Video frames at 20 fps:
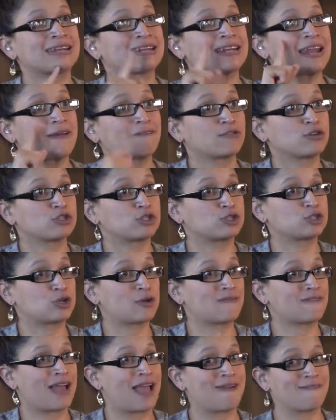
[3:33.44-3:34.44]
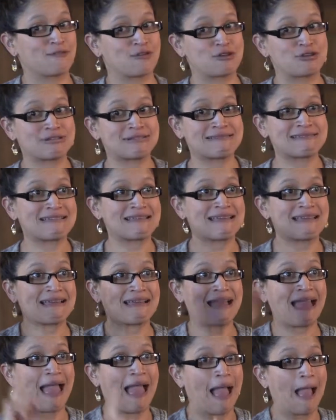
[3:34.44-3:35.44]
the triggering effect. I
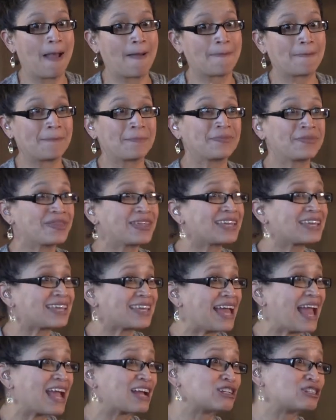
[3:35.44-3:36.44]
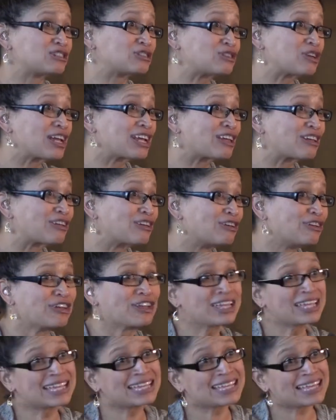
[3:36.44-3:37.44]
think if a deaf survivor attended a
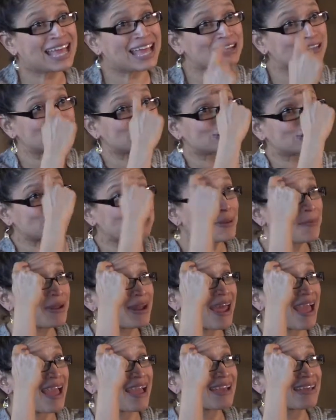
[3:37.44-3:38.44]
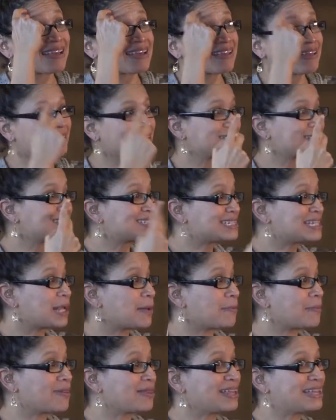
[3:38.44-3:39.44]
SART meeting, it could be
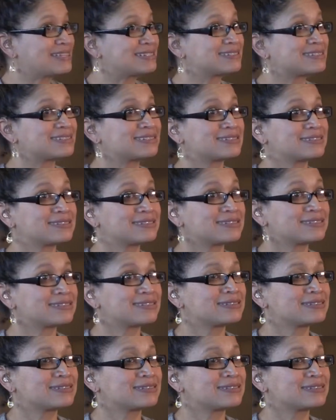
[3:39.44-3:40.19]
potentially triggering,